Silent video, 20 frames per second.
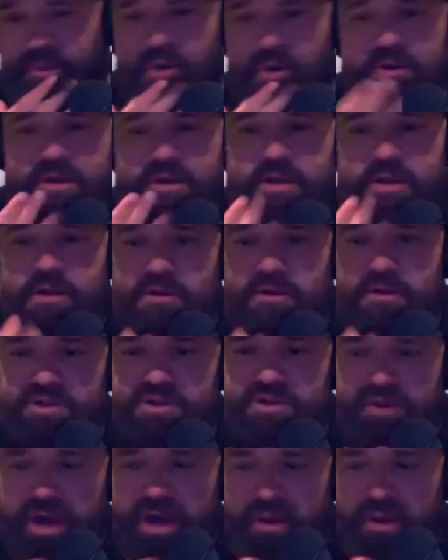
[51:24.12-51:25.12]
bird, so
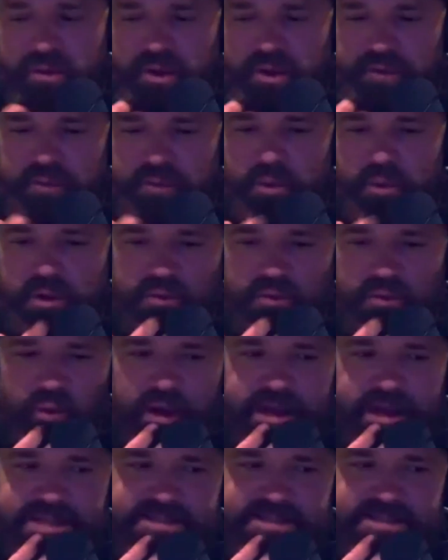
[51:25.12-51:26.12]
you're not on the wanton
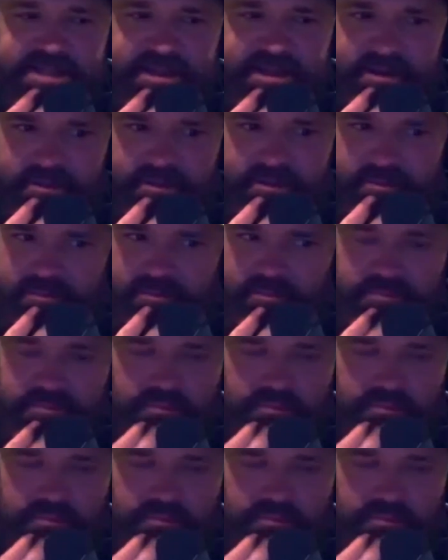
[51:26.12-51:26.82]
waste. And